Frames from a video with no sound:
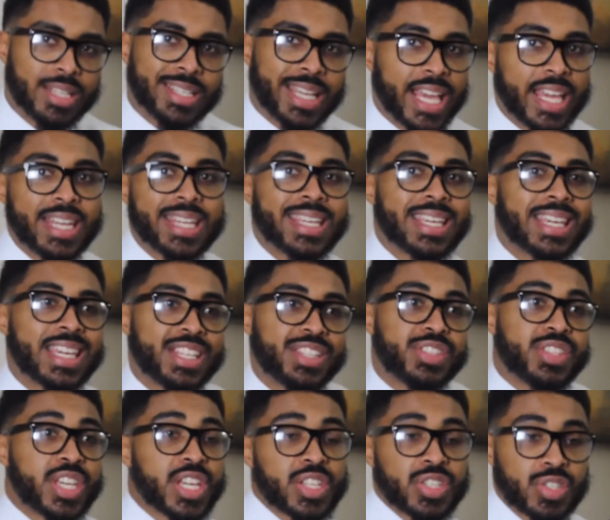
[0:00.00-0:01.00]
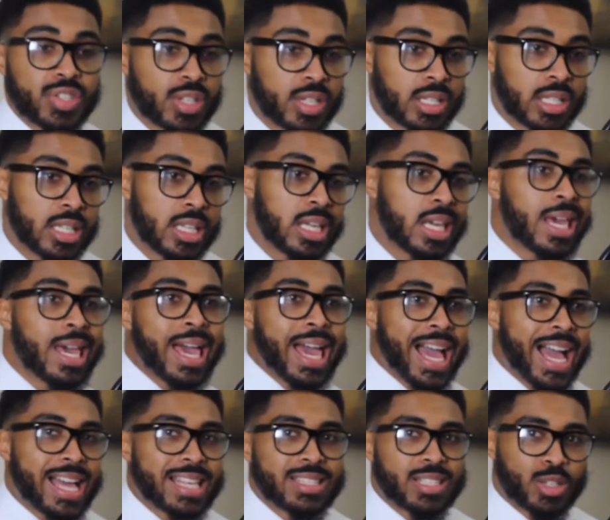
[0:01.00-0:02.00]
Dating intentionally
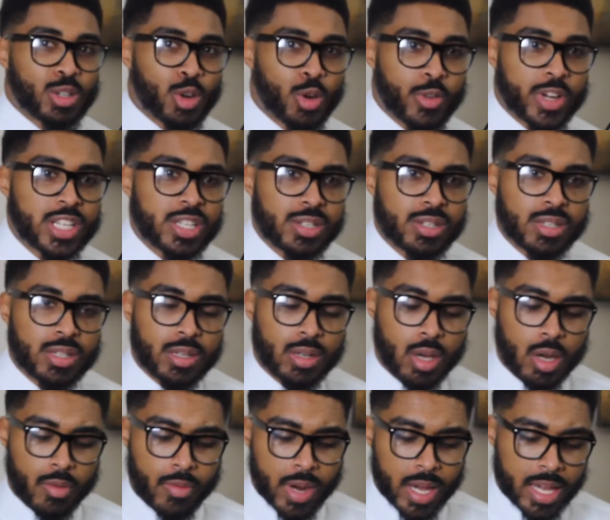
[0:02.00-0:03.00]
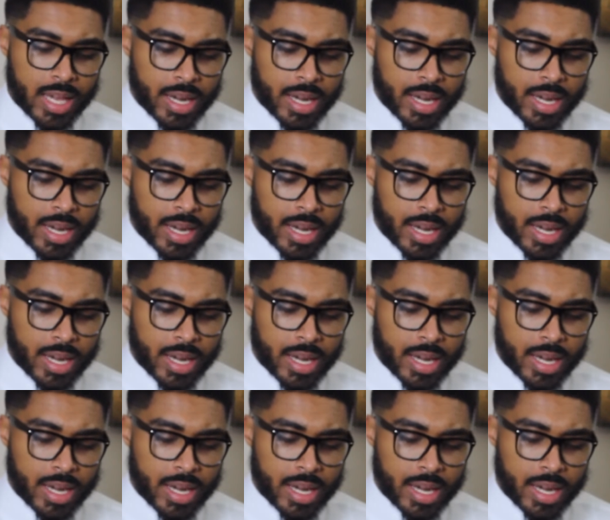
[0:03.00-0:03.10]
as a Christian, all right?